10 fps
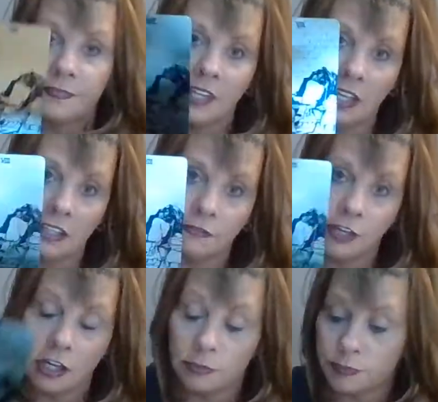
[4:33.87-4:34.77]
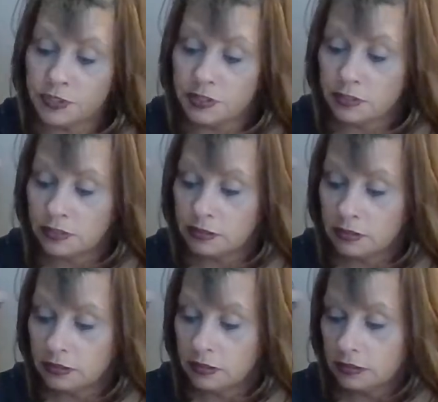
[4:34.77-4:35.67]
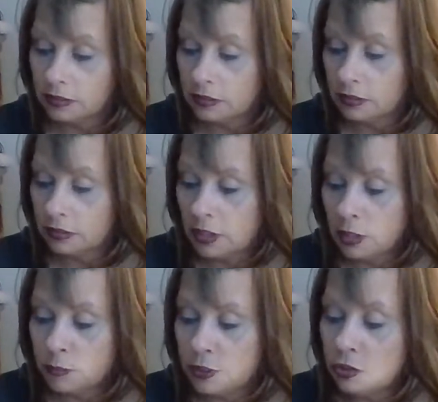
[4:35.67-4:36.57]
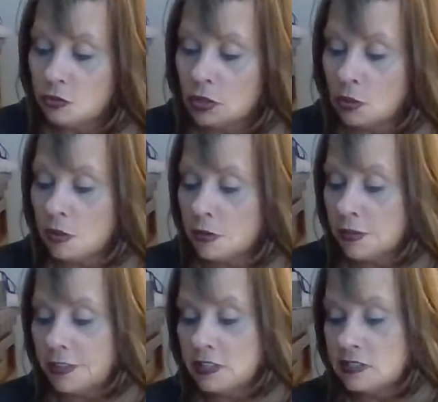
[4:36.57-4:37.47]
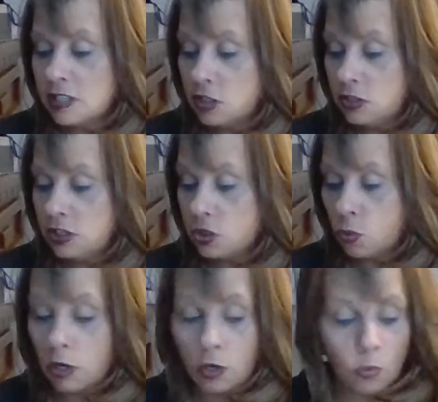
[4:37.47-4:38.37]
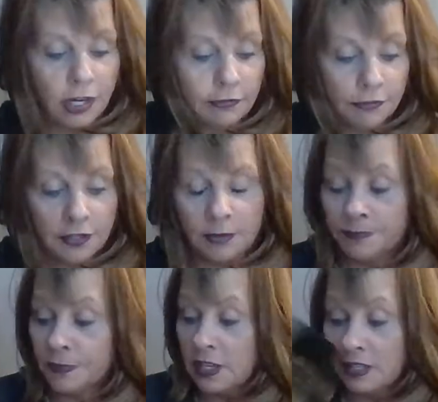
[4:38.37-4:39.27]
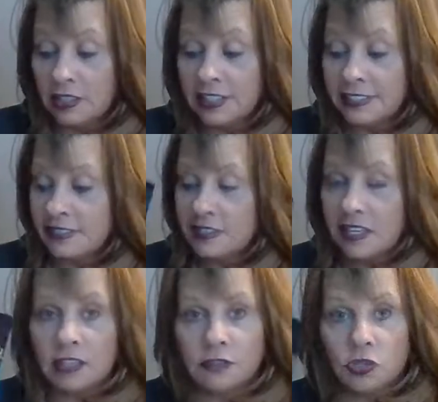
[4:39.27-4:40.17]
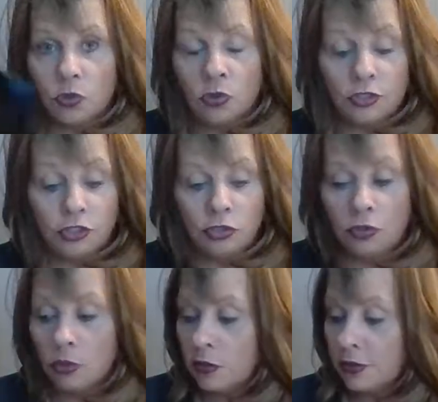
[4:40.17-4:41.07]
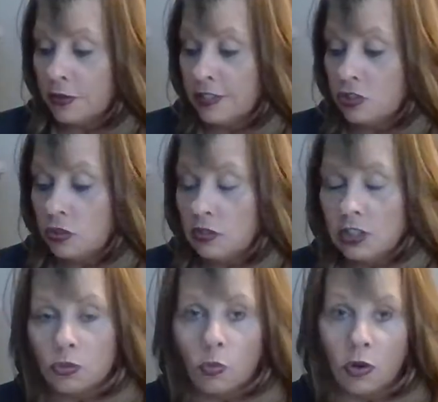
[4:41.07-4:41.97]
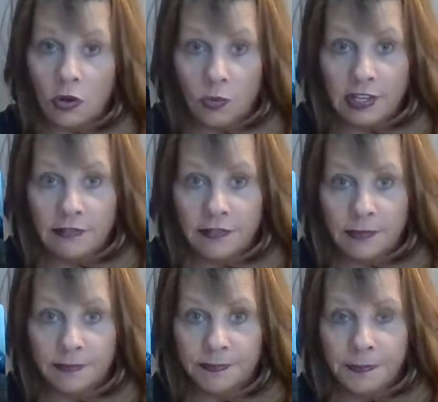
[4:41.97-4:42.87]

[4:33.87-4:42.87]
Eight of Cups. But you know there are things that you need to walk away from, like this Ten of Swords. You know there are things you need to walk away from